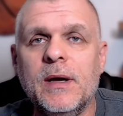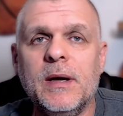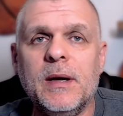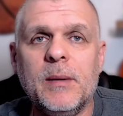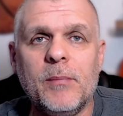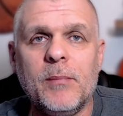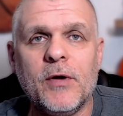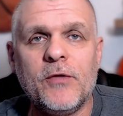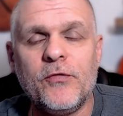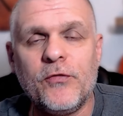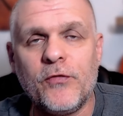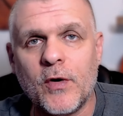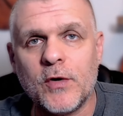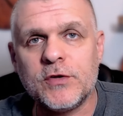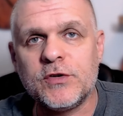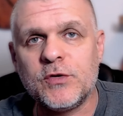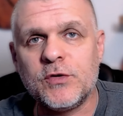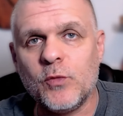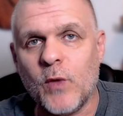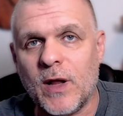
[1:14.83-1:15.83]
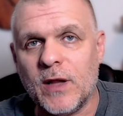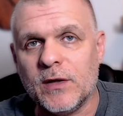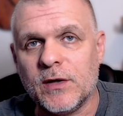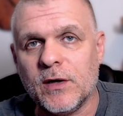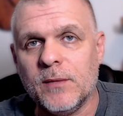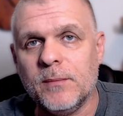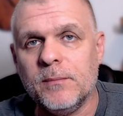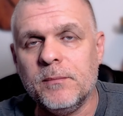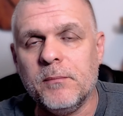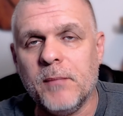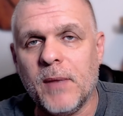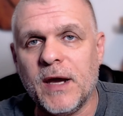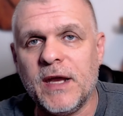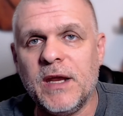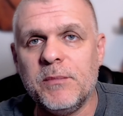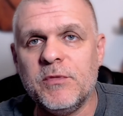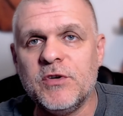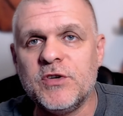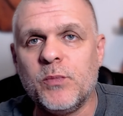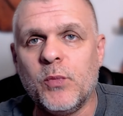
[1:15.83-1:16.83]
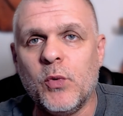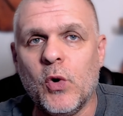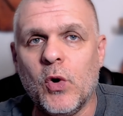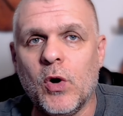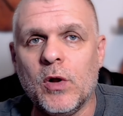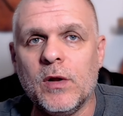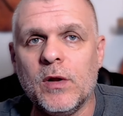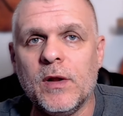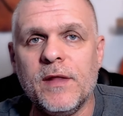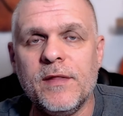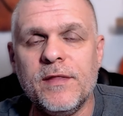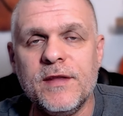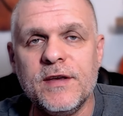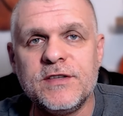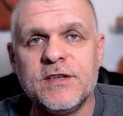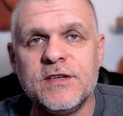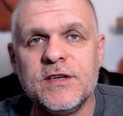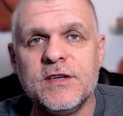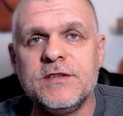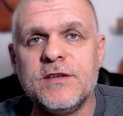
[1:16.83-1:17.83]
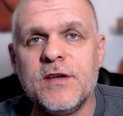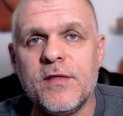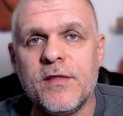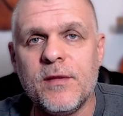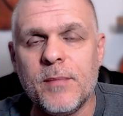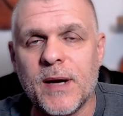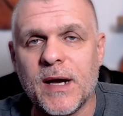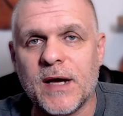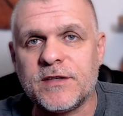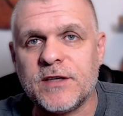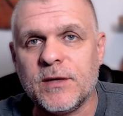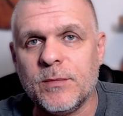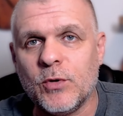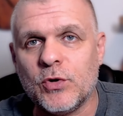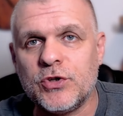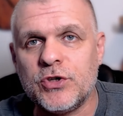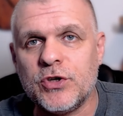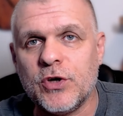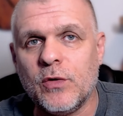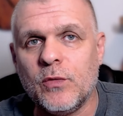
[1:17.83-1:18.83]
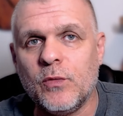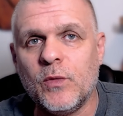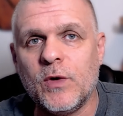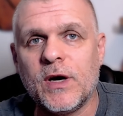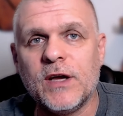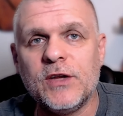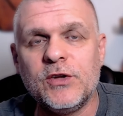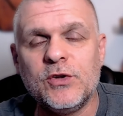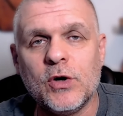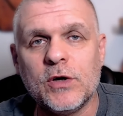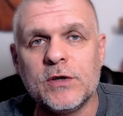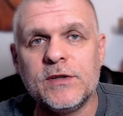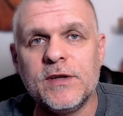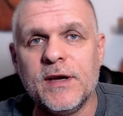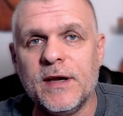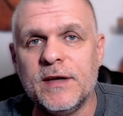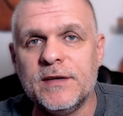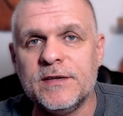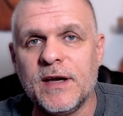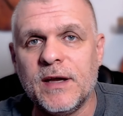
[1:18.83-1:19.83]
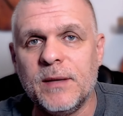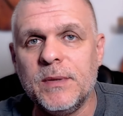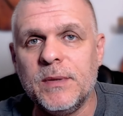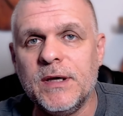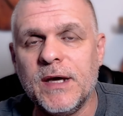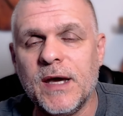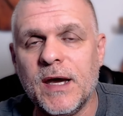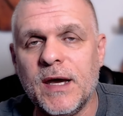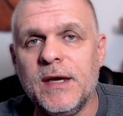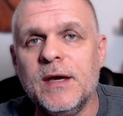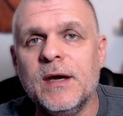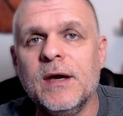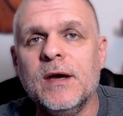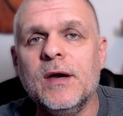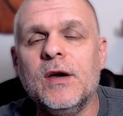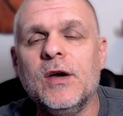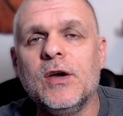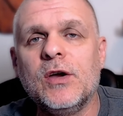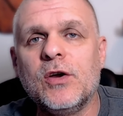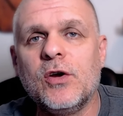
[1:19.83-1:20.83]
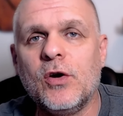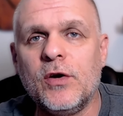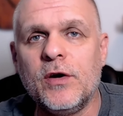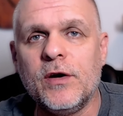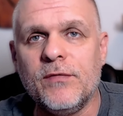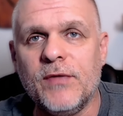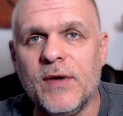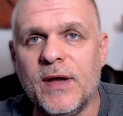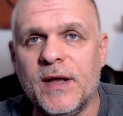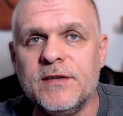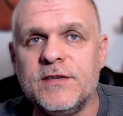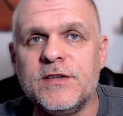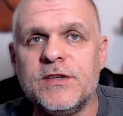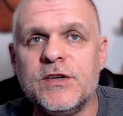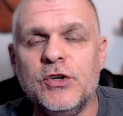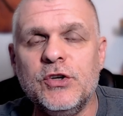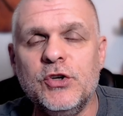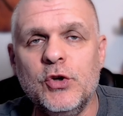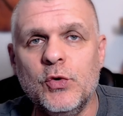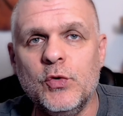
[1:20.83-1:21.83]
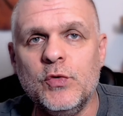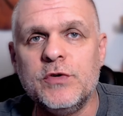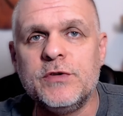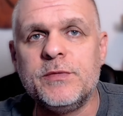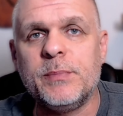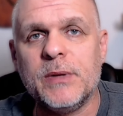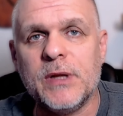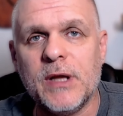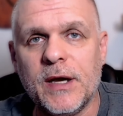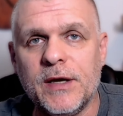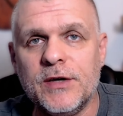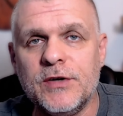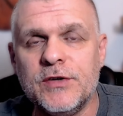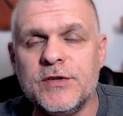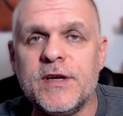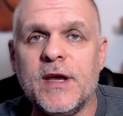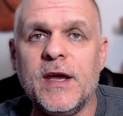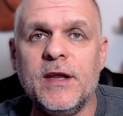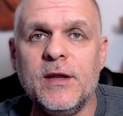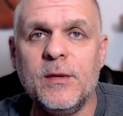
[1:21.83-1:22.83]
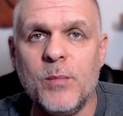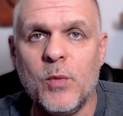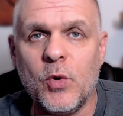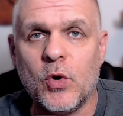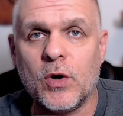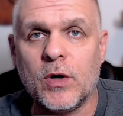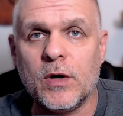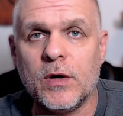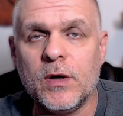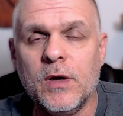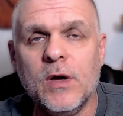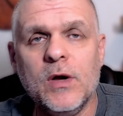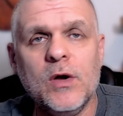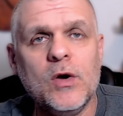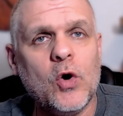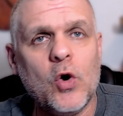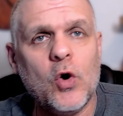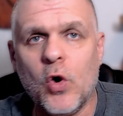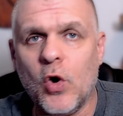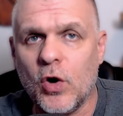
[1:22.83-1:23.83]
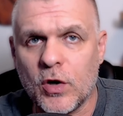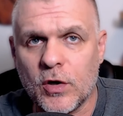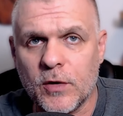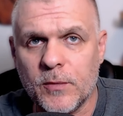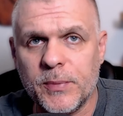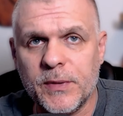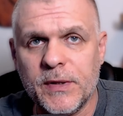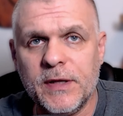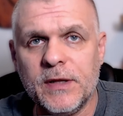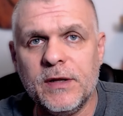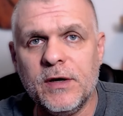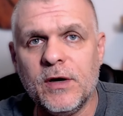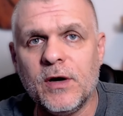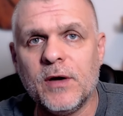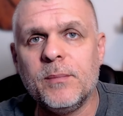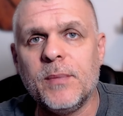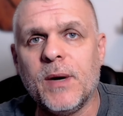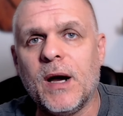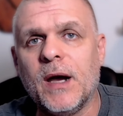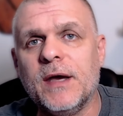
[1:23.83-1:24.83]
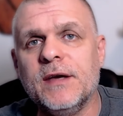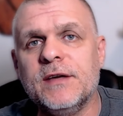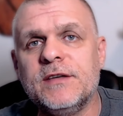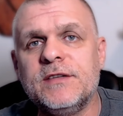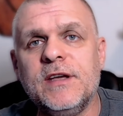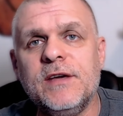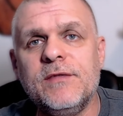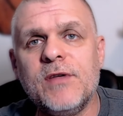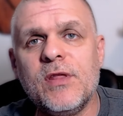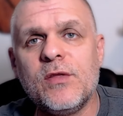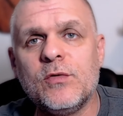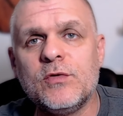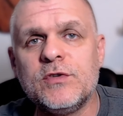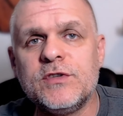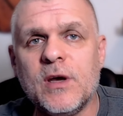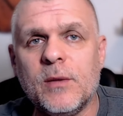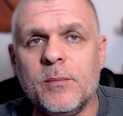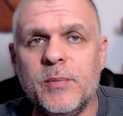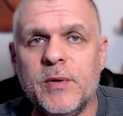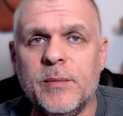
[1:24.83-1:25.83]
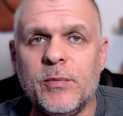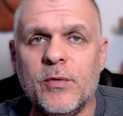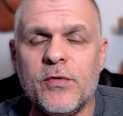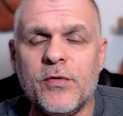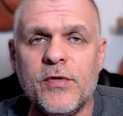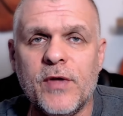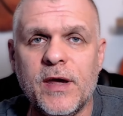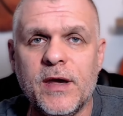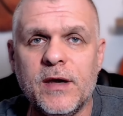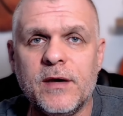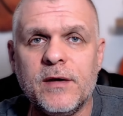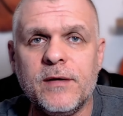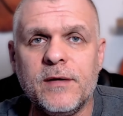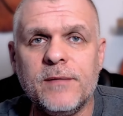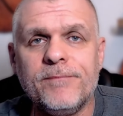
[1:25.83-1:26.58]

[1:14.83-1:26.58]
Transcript: But first, welcome. My name is Paul, and this is The Basketball Show, where I talk today's NBA, current events, news, players, and more. All completely unbiased, even though some people think